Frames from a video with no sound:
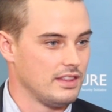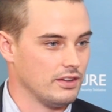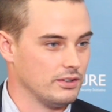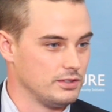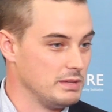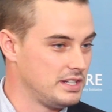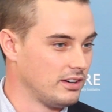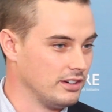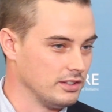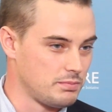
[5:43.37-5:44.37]
those
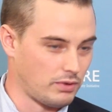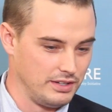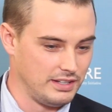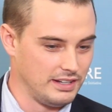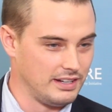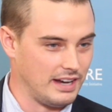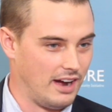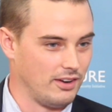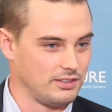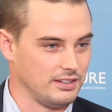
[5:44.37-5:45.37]
materials printed and
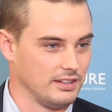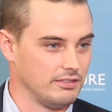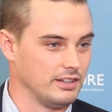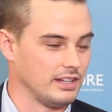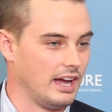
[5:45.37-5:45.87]
out into the field.